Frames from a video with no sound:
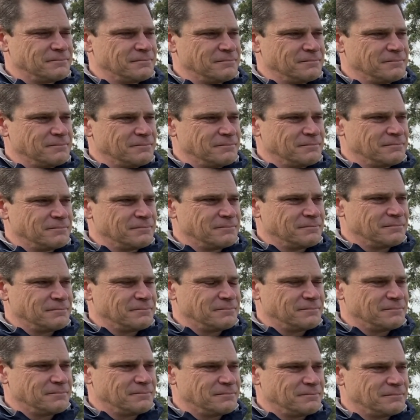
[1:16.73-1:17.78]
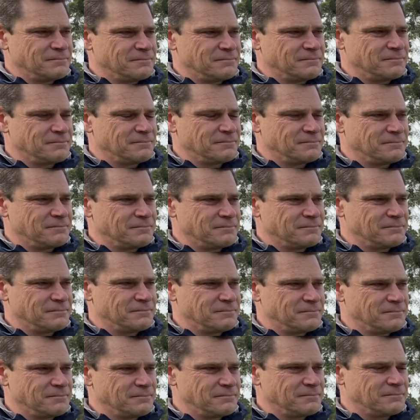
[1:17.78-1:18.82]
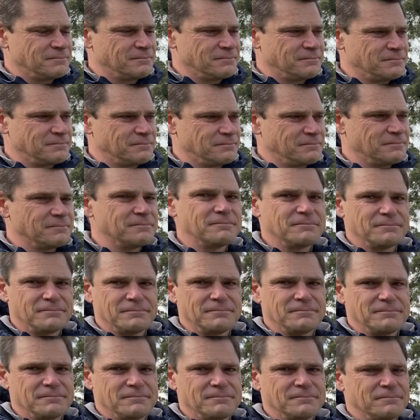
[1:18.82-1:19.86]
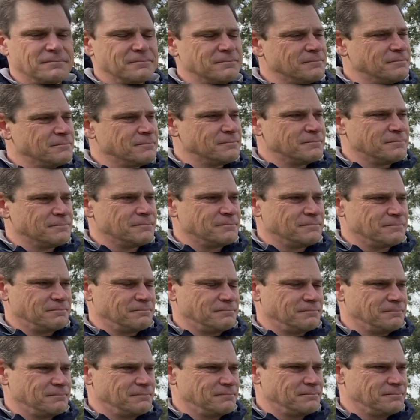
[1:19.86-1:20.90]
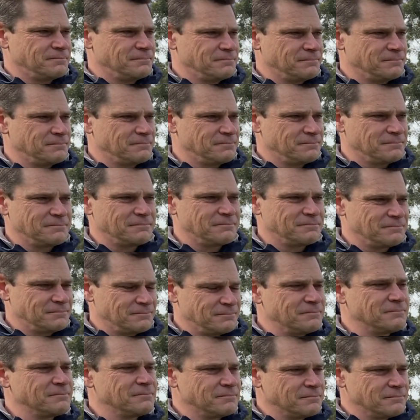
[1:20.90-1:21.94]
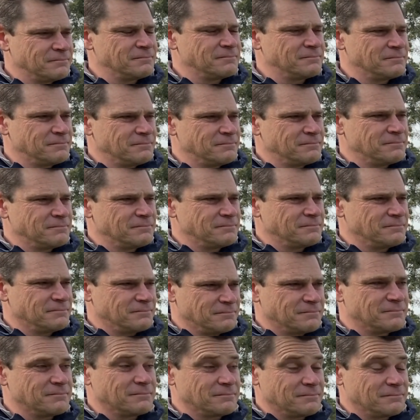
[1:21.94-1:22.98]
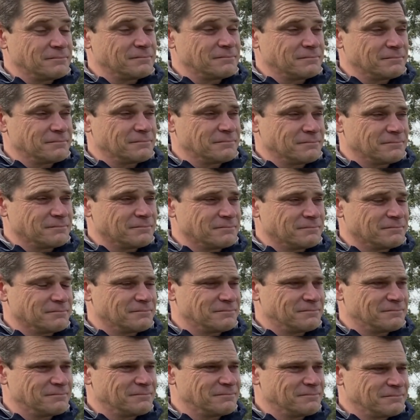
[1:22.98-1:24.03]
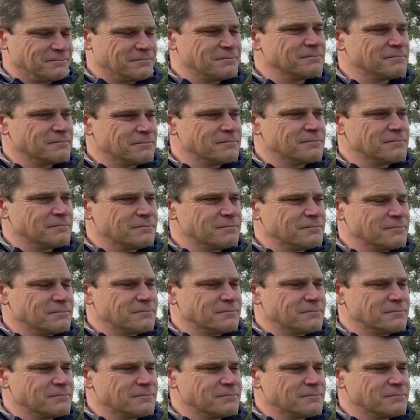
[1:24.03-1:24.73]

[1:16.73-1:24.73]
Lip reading: (silent)